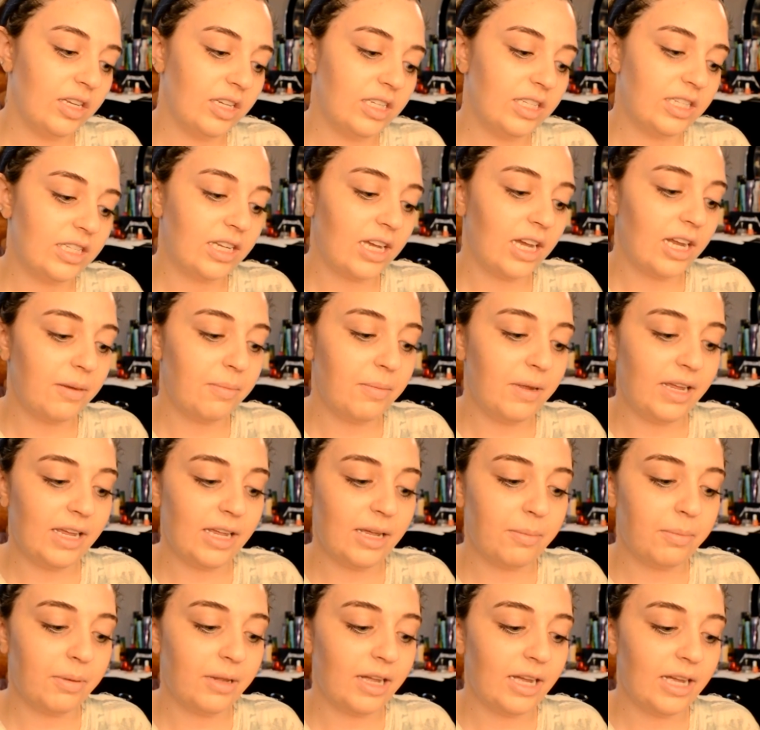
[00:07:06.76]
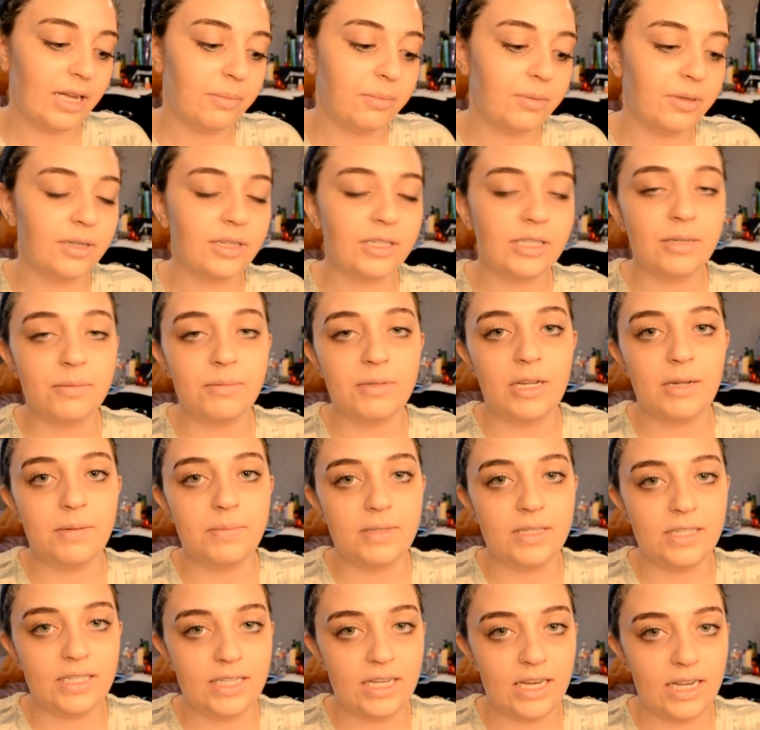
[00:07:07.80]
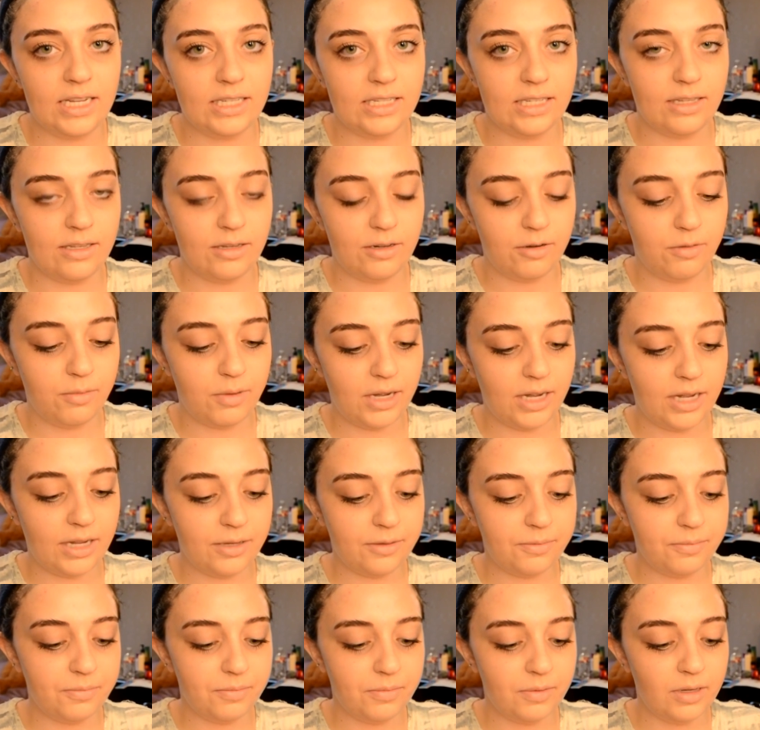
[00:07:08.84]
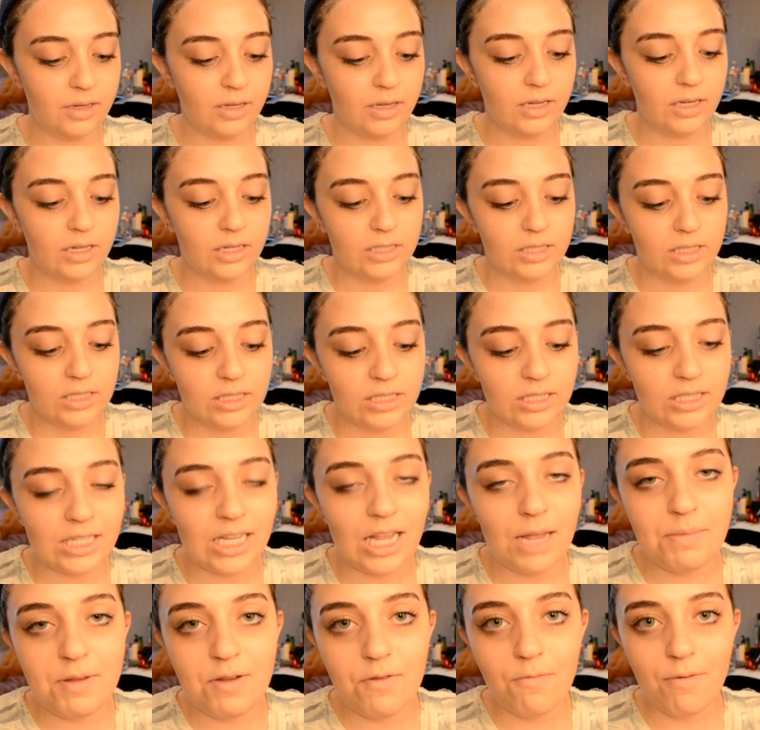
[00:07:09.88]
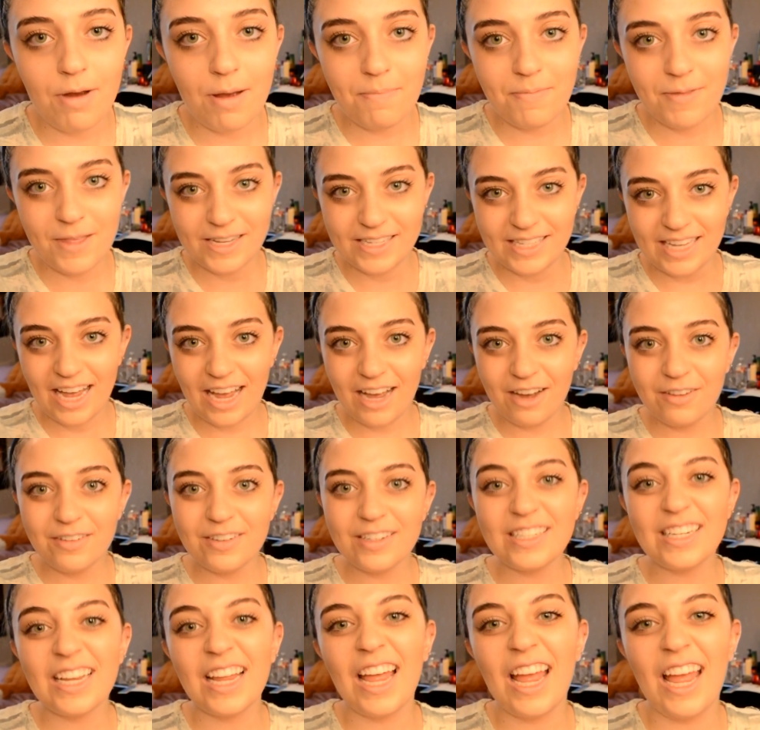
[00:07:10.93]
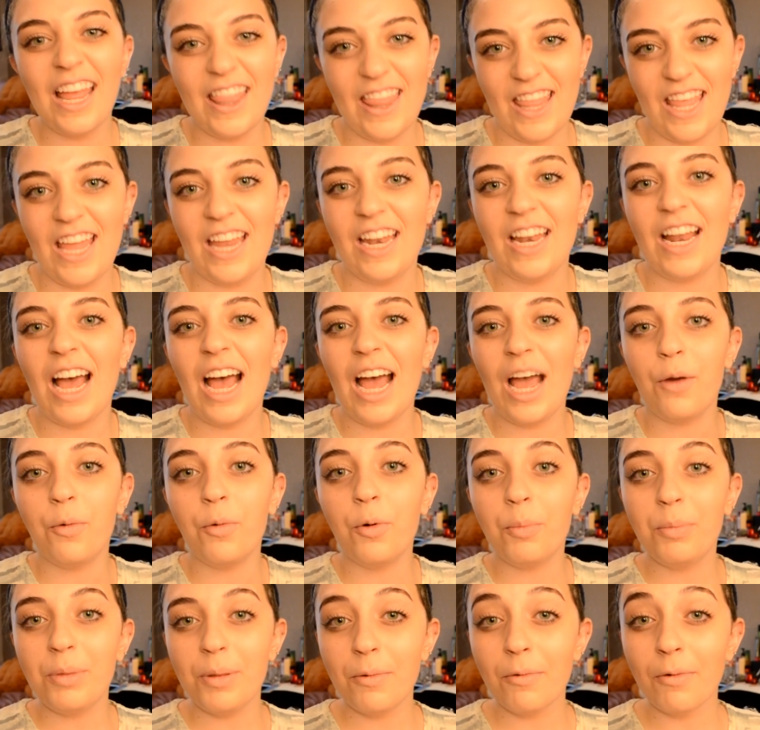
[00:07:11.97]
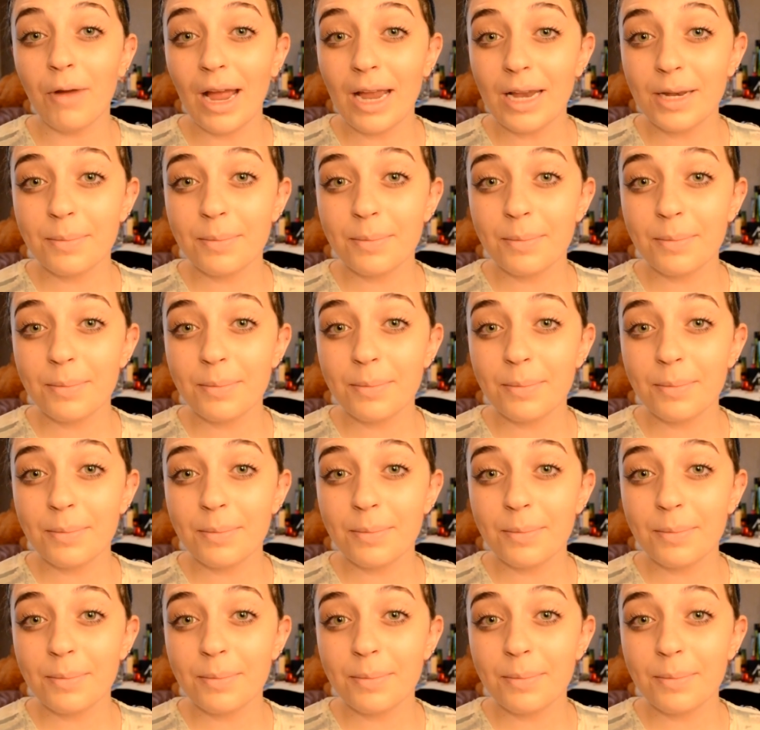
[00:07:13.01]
Just gotta make it pliable. Sometimes this takes a little while. So let me rub this out, and then I will be right